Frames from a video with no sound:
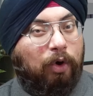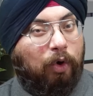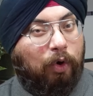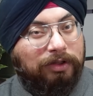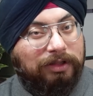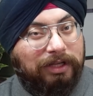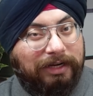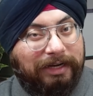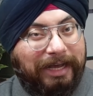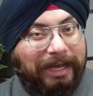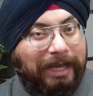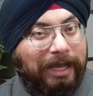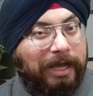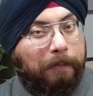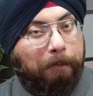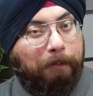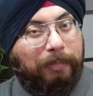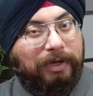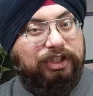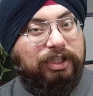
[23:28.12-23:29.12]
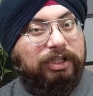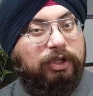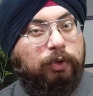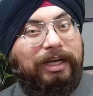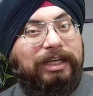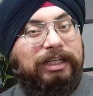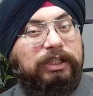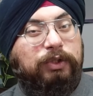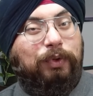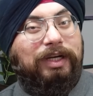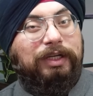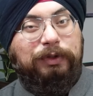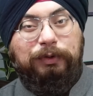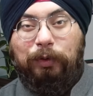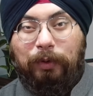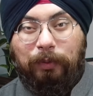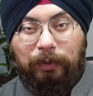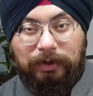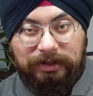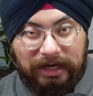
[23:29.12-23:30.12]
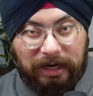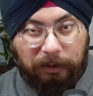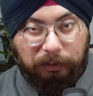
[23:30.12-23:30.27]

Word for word: on the day Budget 2024 was